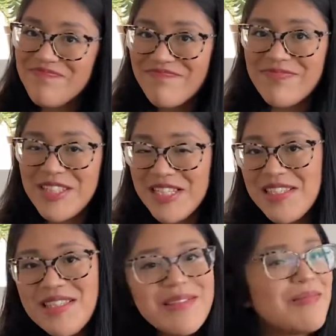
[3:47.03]
this
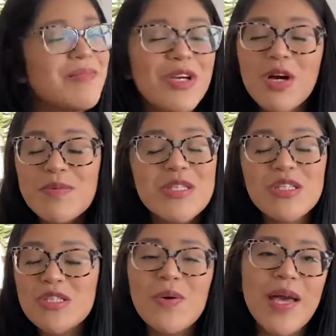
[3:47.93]
comes in
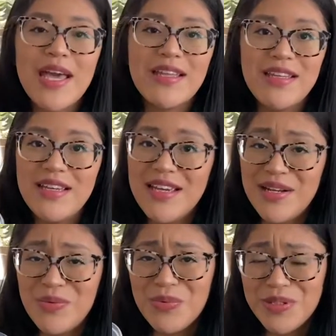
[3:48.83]
so handy, and
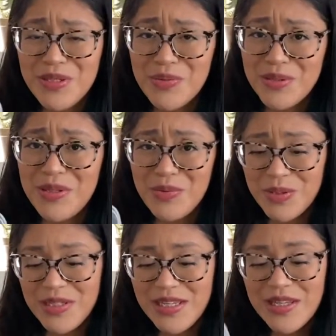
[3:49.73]
I
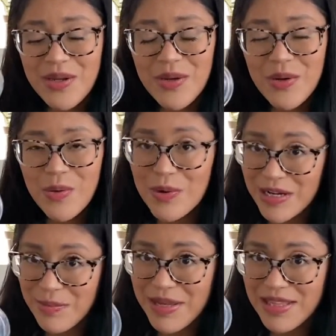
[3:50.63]
really
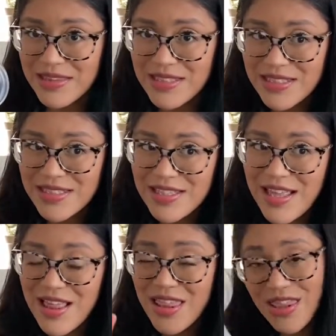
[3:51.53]
recommend
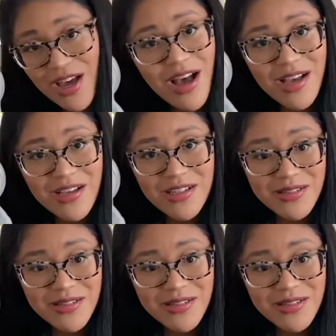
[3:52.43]
the Haka.